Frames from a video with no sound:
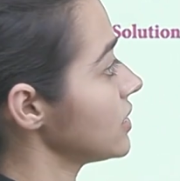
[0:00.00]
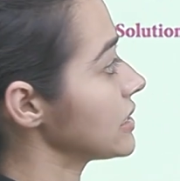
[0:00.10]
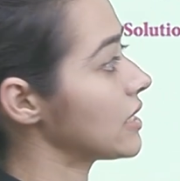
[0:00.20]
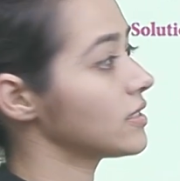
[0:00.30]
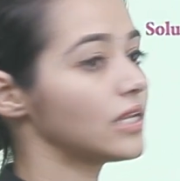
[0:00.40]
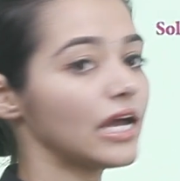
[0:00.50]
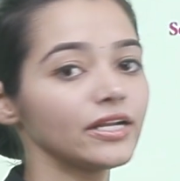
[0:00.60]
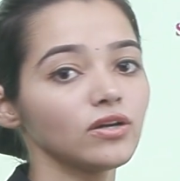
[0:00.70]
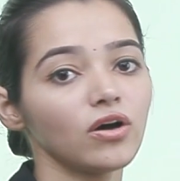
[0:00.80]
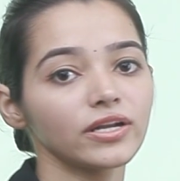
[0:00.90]
These are the
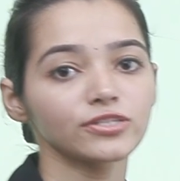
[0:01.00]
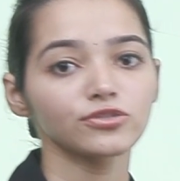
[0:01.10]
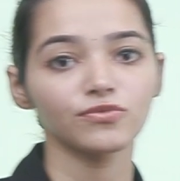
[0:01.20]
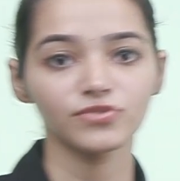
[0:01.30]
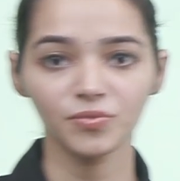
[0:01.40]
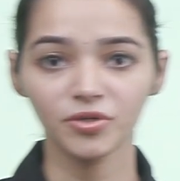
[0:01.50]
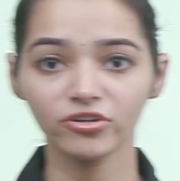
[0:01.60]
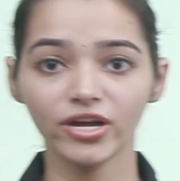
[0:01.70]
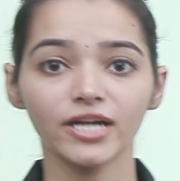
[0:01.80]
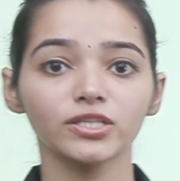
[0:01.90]
line or axis of
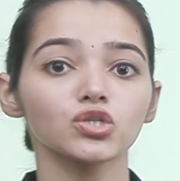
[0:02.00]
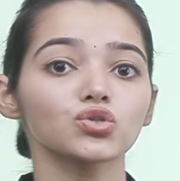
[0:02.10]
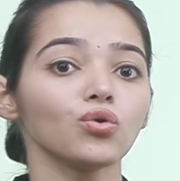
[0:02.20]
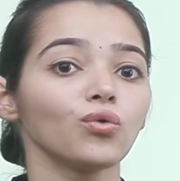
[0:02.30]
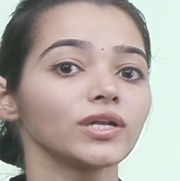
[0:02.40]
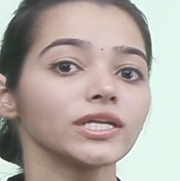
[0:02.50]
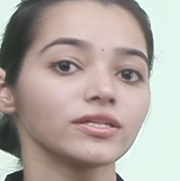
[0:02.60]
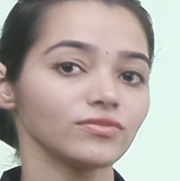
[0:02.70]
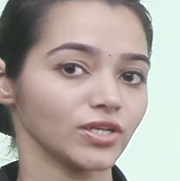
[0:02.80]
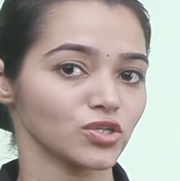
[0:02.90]
symmetry and they show only
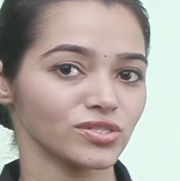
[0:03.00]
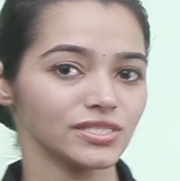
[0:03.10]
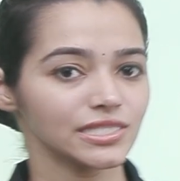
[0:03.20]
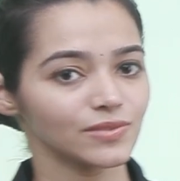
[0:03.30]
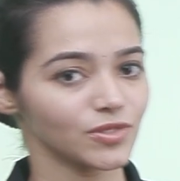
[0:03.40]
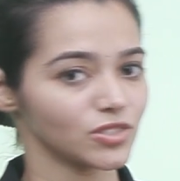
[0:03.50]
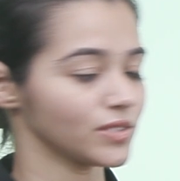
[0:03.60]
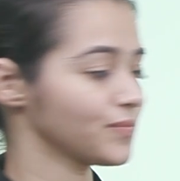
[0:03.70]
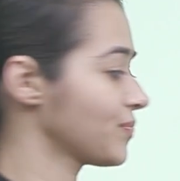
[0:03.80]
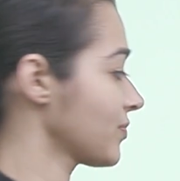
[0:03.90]
reflection symmetry.
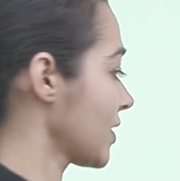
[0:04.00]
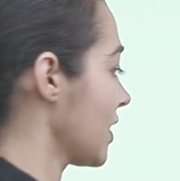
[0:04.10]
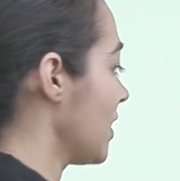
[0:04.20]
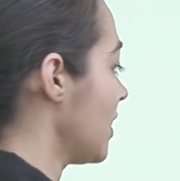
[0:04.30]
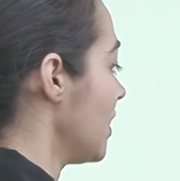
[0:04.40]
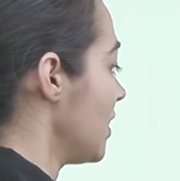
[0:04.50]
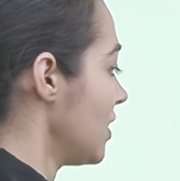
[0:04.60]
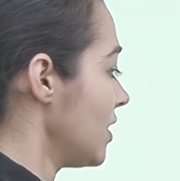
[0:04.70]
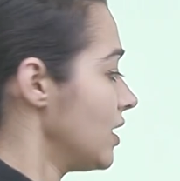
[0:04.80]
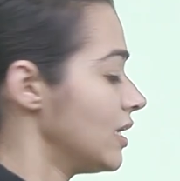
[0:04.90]

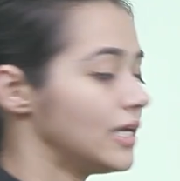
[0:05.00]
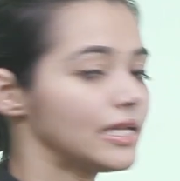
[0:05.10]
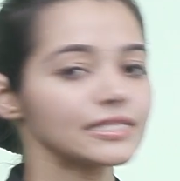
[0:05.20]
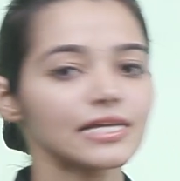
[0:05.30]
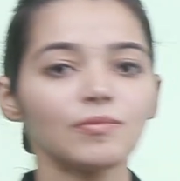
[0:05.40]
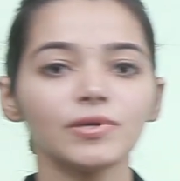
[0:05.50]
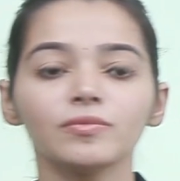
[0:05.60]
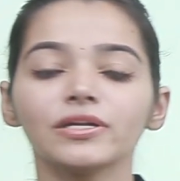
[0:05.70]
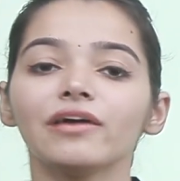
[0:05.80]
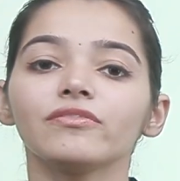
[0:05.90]
In example
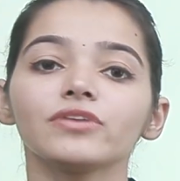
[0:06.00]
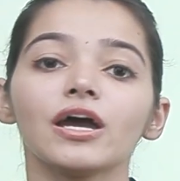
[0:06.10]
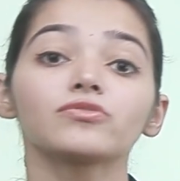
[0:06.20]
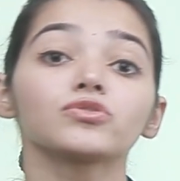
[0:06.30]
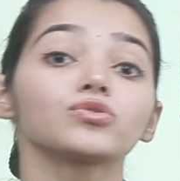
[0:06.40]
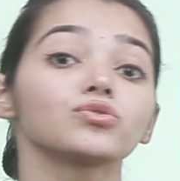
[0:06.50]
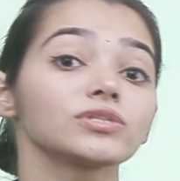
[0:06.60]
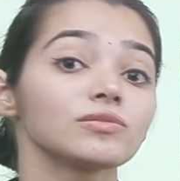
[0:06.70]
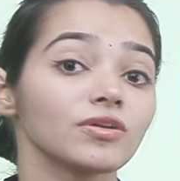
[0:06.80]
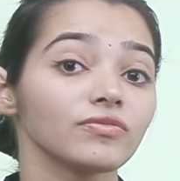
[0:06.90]
number 11, we have to do two
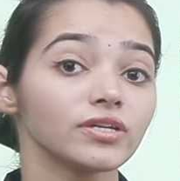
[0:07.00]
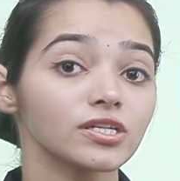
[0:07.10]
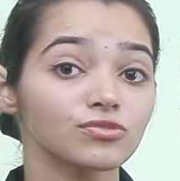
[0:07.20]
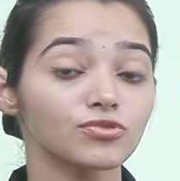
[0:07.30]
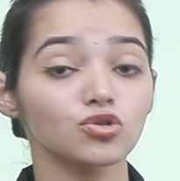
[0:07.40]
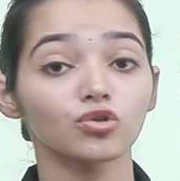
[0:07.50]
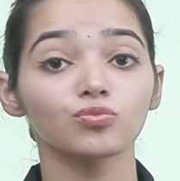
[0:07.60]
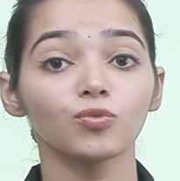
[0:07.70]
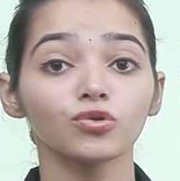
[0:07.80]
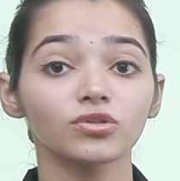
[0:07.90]
simple figures which shows
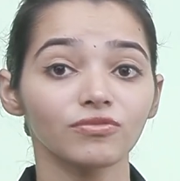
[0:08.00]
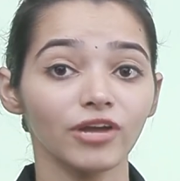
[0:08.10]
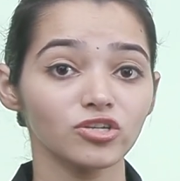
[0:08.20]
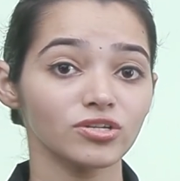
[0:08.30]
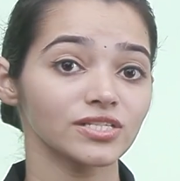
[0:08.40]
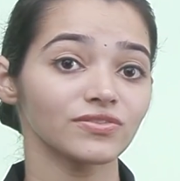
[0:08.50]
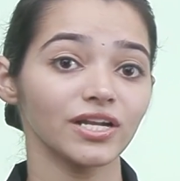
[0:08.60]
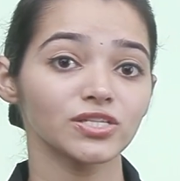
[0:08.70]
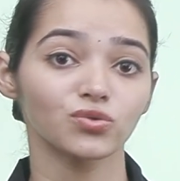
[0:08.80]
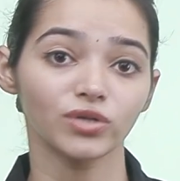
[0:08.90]
both reflection as well
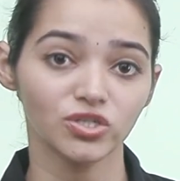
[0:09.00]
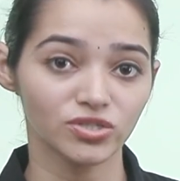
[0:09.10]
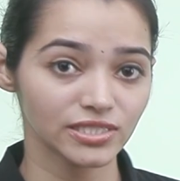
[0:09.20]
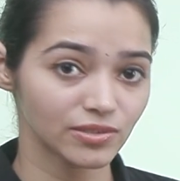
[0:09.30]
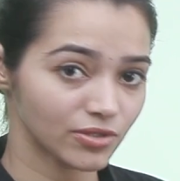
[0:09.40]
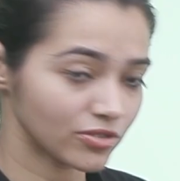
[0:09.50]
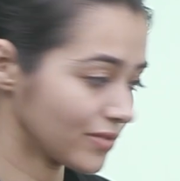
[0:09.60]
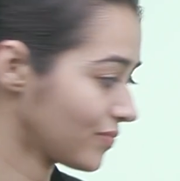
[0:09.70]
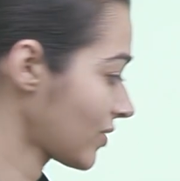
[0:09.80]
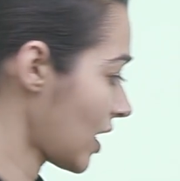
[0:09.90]
as rotation symmetry.
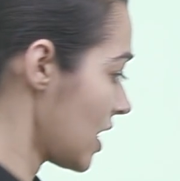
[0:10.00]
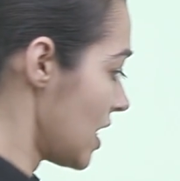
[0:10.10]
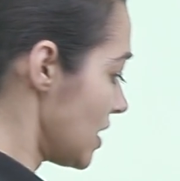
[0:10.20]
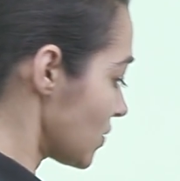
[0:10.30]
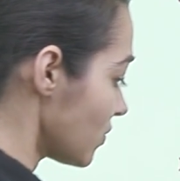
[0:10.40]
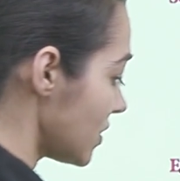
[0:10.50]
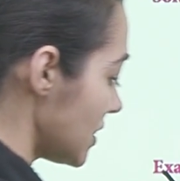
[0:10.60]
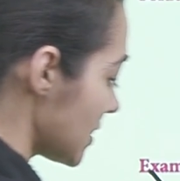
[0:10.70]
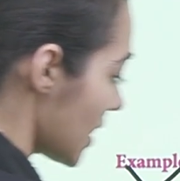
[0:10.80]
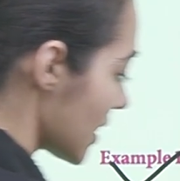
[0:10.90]
So
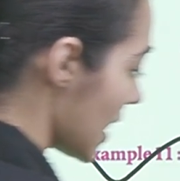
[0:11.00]
these are